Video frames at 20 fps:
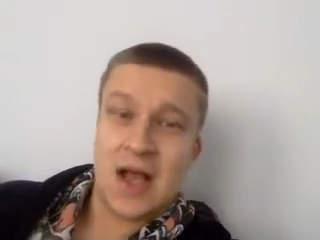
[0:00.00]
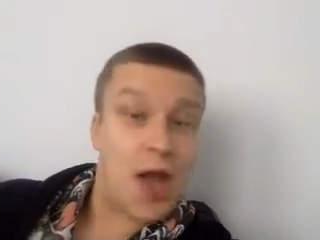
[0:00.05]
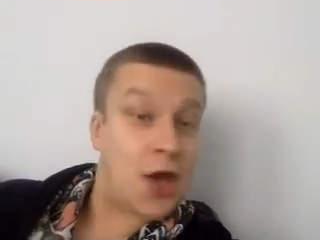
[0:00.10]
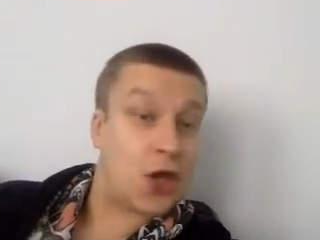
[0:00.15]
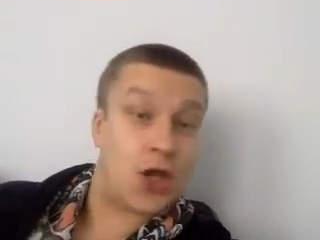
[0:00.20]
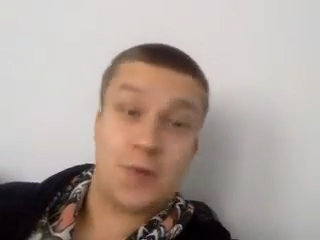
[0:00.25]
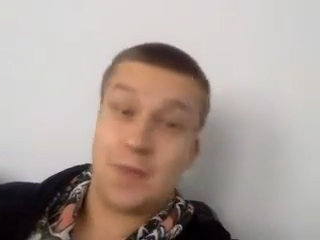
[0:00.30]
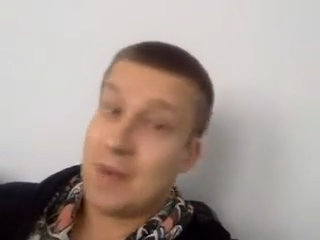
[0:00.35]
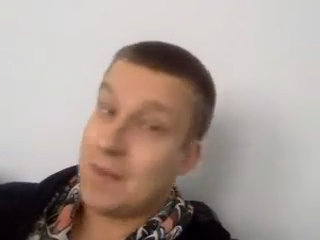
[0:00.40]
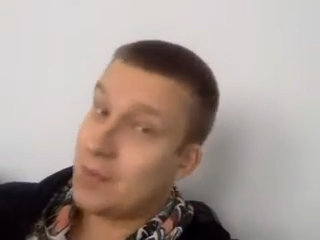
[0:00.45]
I
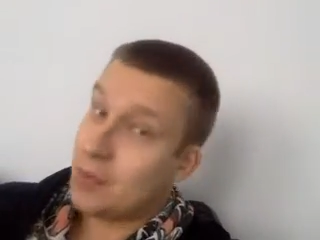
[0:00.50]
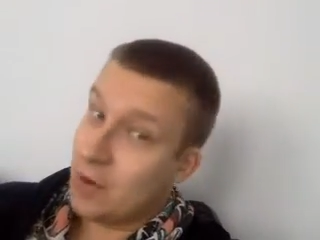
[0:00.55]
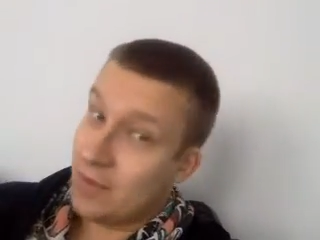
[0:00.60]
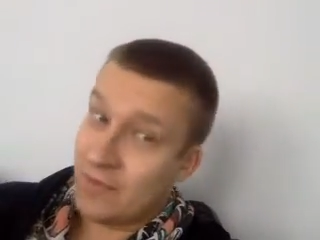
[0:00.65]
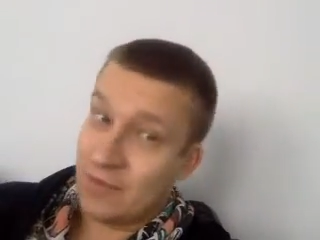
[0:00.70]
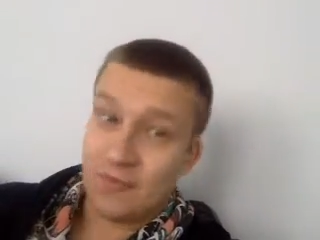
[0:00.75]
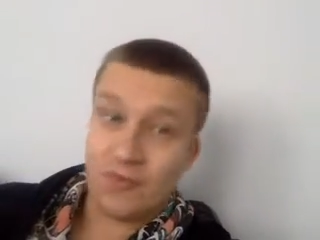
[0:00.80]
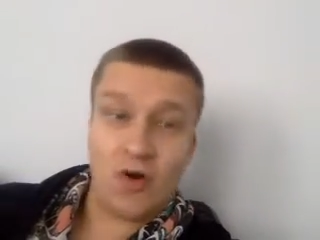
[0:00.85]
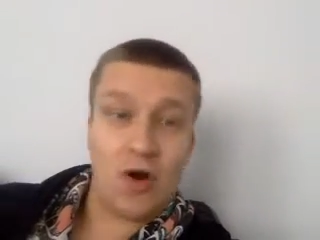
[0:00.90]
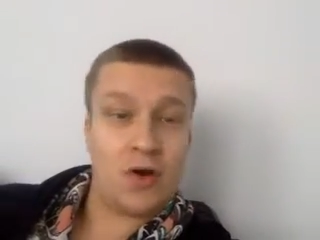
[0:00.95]
could be
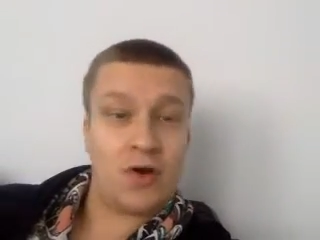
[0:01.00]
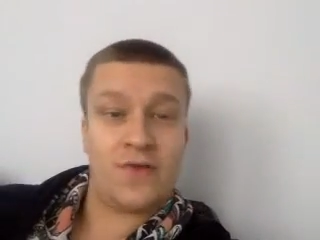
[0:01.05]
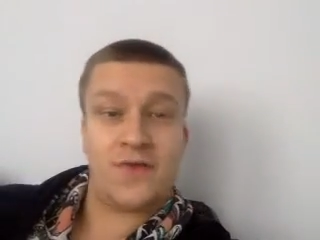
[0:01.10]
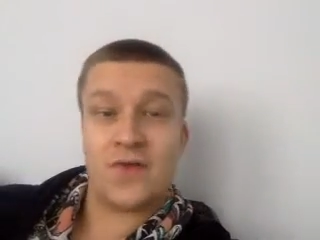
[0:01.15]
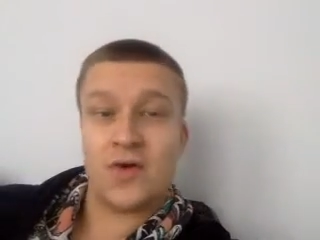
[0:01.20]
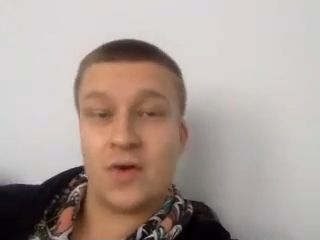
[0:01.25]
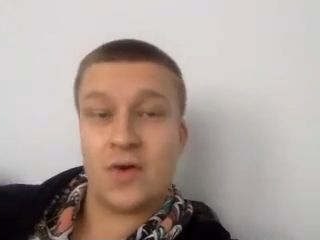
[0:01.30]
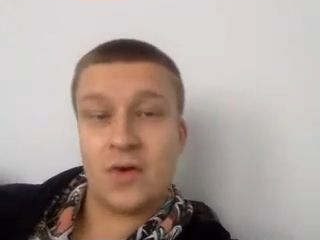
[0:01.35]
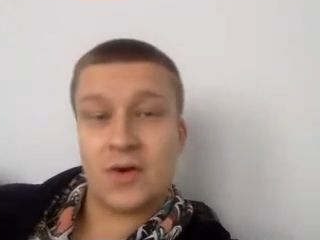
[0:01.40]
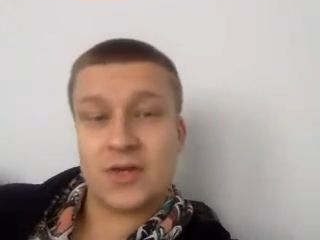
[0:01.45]
proven wrong,
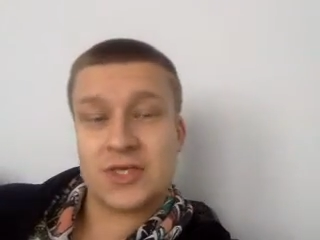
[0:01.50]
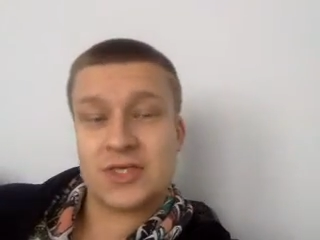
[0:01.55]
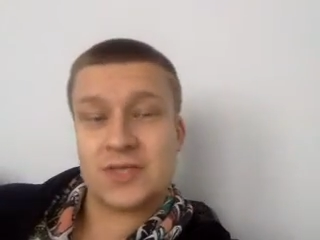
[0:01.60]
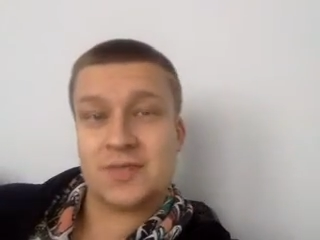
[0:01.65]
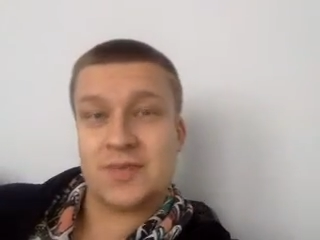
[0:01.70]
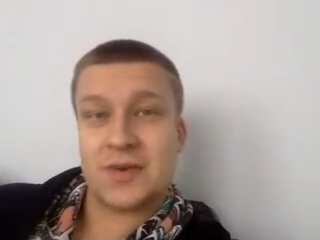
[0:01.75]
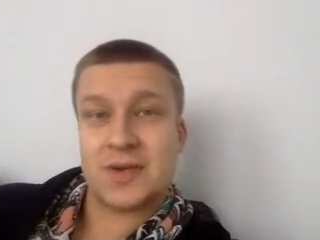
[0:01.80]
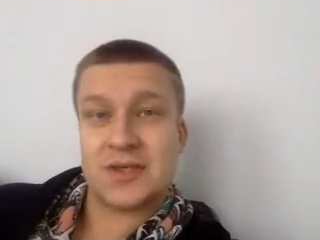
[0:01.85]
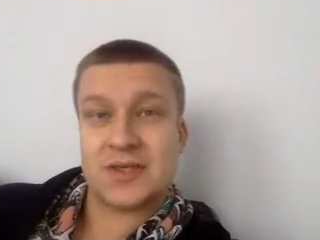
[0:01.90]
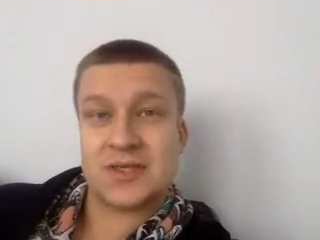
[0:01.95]
of course,
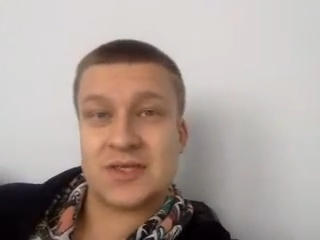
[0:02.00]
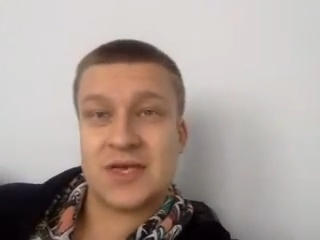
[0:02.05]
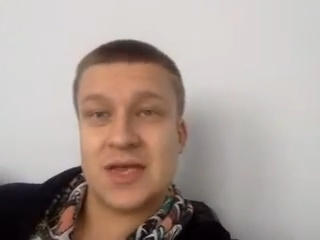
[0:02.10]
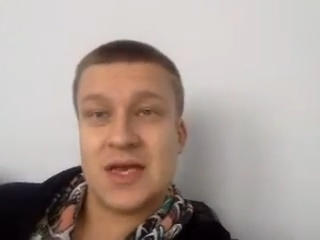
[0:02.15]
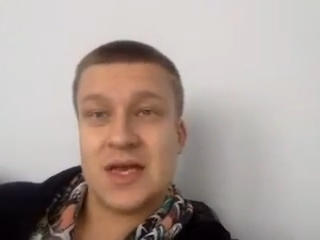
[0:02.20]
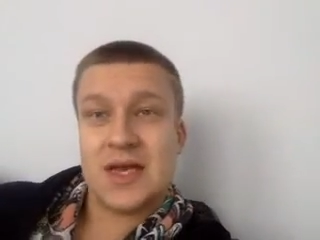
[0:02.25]
but